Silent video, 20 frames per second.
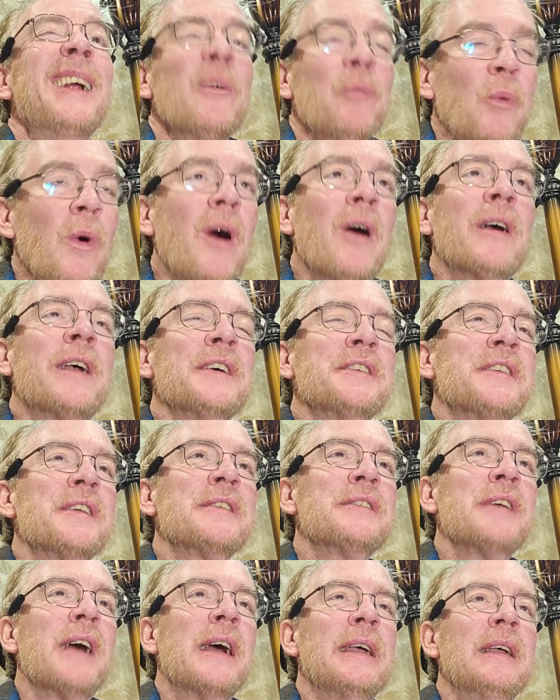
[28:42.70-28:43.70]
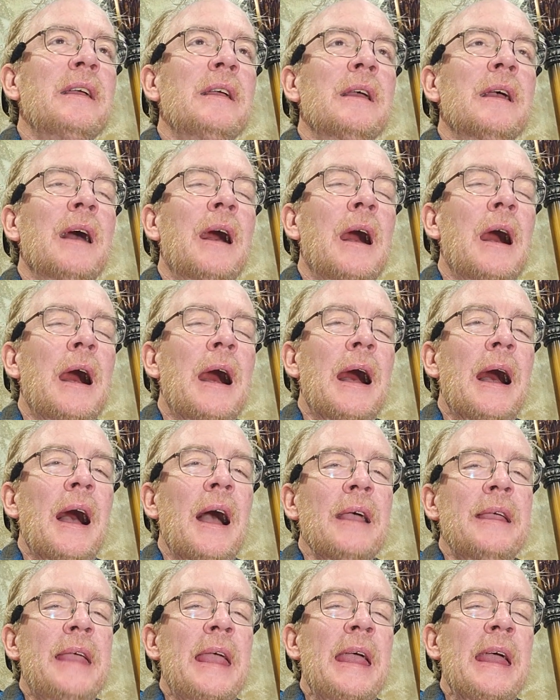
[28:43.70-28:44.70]
Well, because I was like,
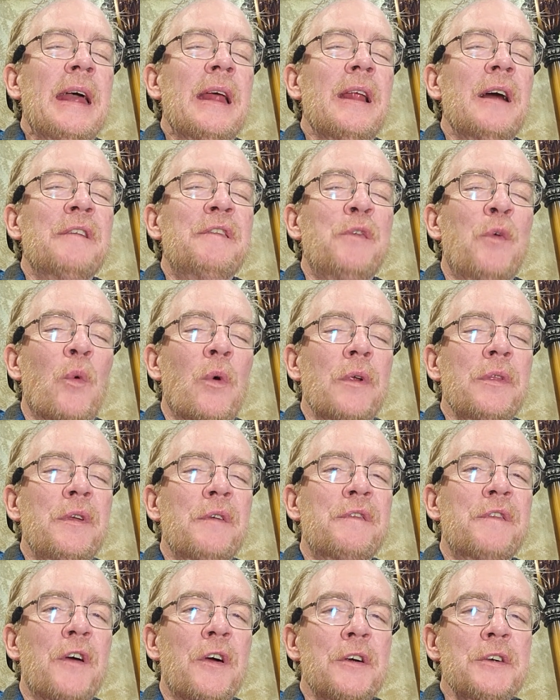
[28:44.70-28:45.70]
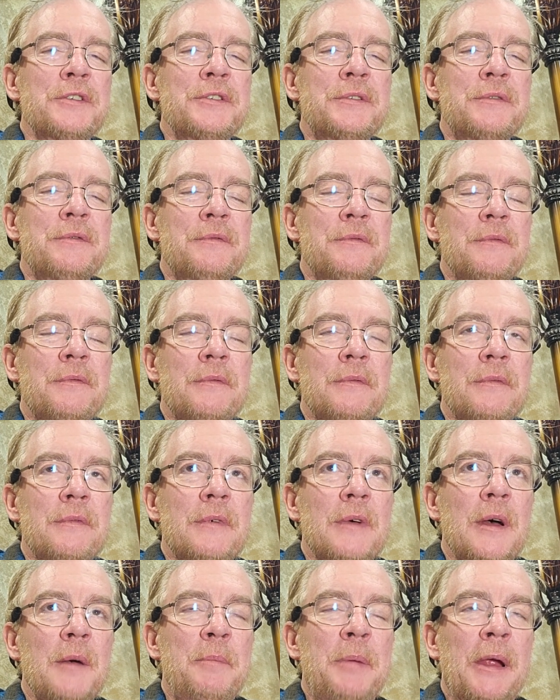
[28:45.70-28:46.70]
I can't afford the first
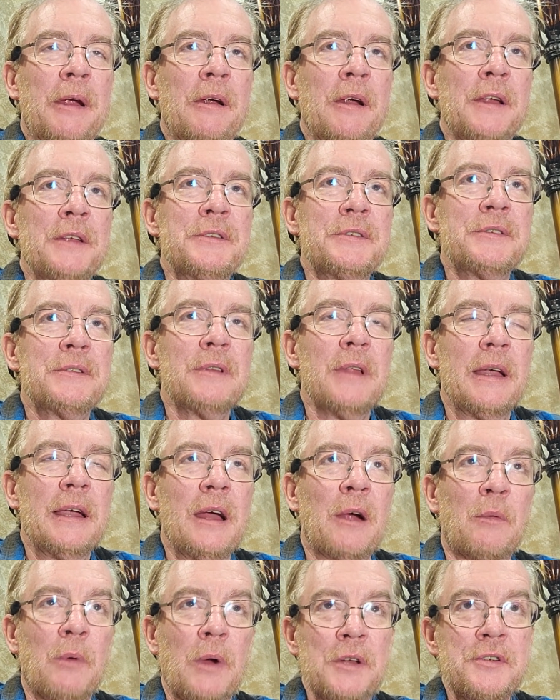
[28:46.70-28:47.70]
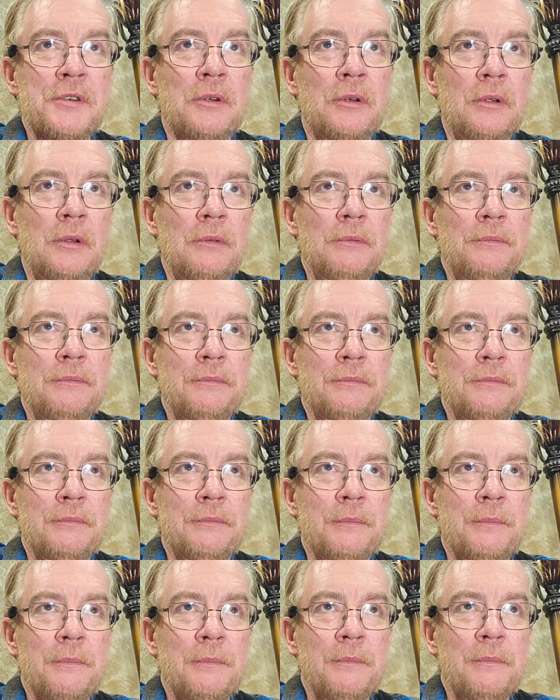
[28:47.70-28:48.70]
appearance, like original
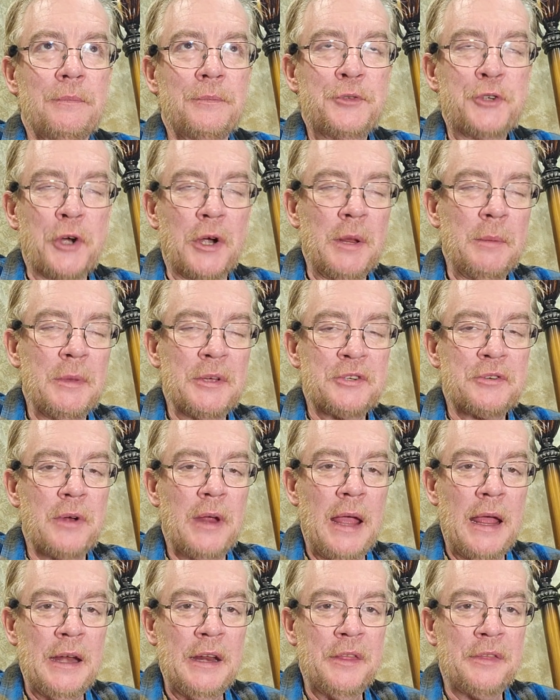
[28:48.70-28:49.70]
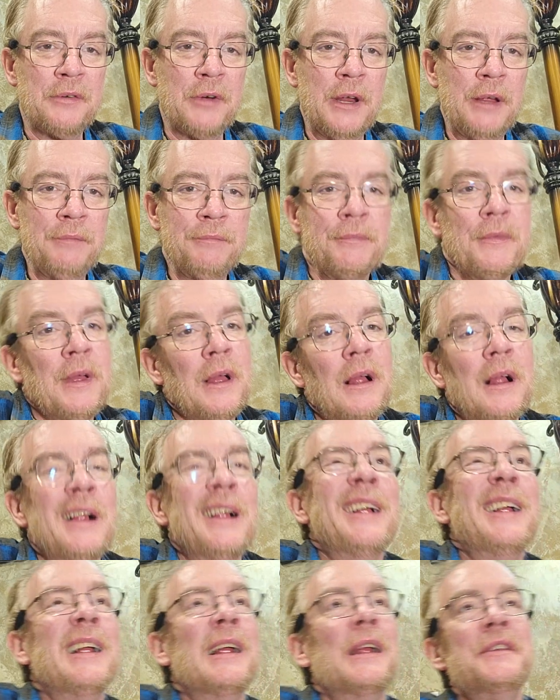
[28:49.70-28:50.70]
Journey Mystery 83.
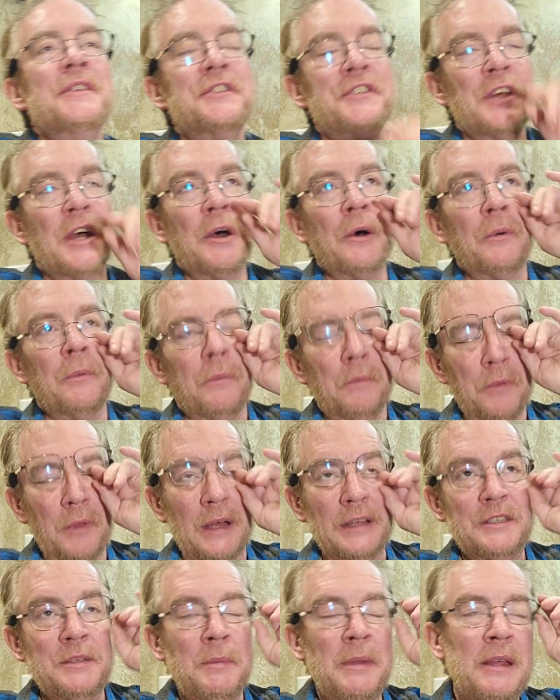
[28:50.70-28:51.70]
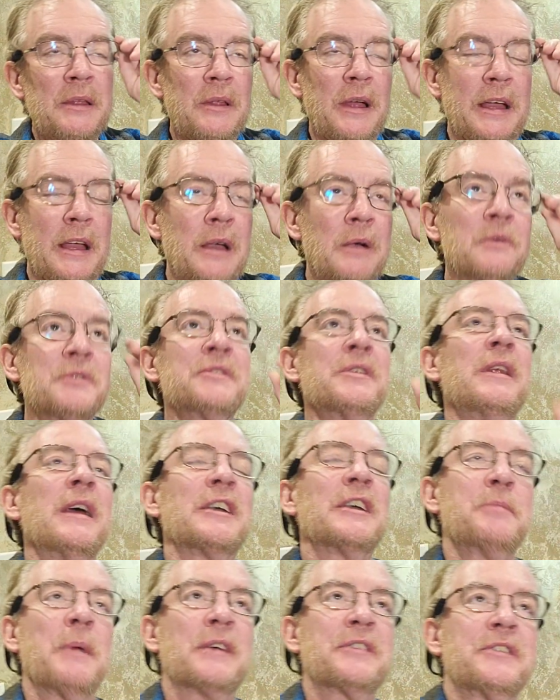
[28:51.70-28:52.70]
So, like, to me, like, it was the
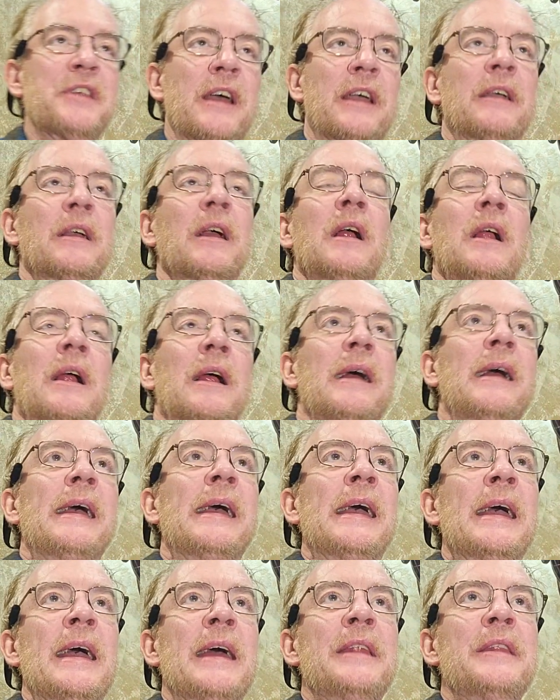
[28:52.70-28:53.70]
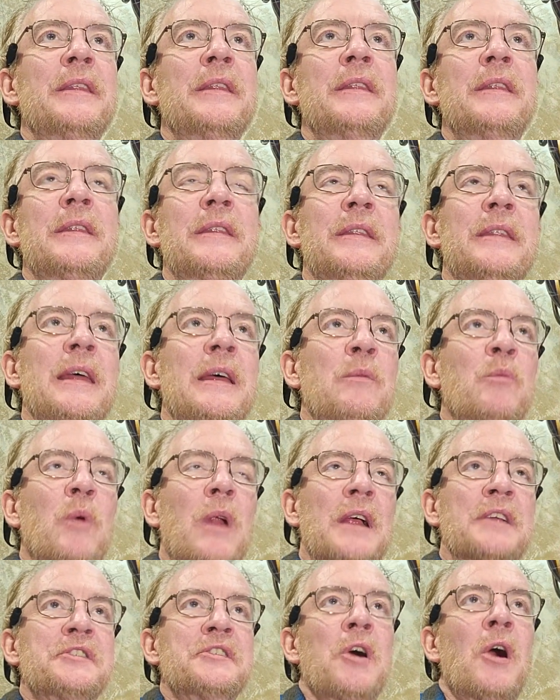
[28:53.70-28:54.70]
next best thing. And then
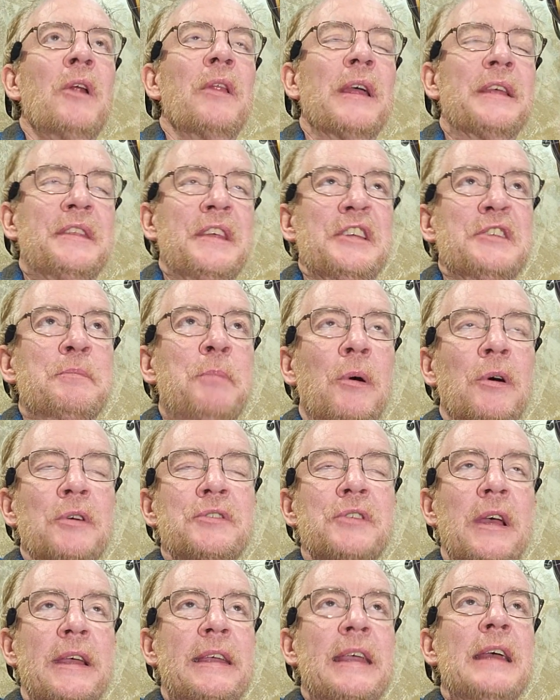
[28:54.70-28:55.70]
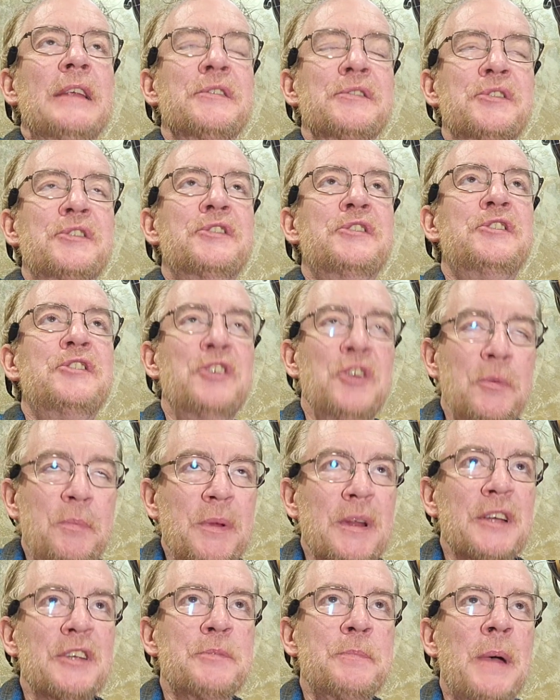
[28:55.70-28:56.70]
when I saw, like, these books, like, getting
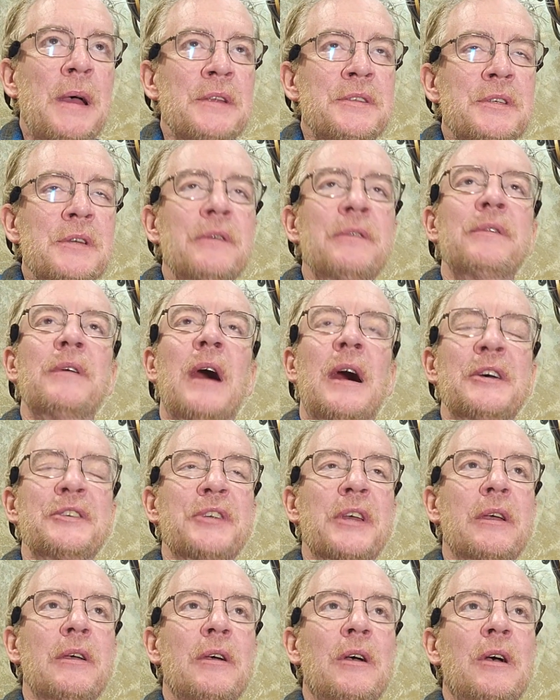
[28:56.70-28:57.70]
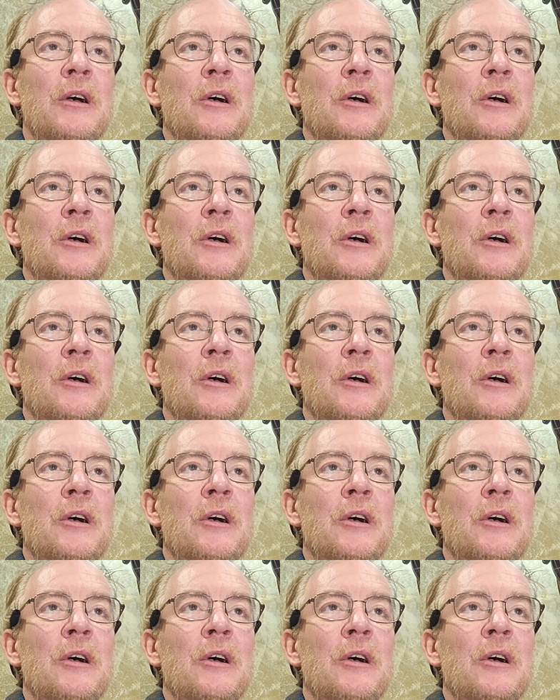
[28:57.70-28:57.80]
stupid expensive, I was like,